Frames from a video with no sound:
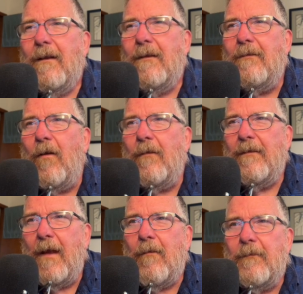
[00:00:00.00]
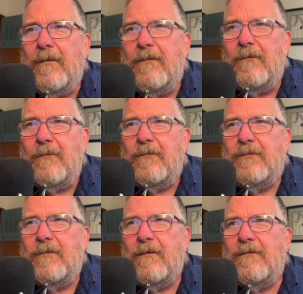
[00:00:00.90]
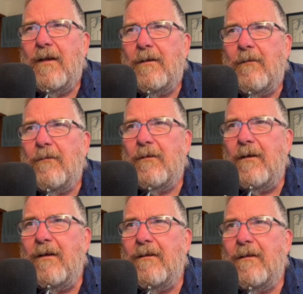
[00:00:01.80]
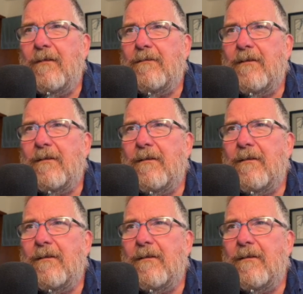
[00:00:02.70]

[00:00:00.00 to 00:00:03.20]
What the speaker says: No, now I'm going to do the shadow underneath it looks like.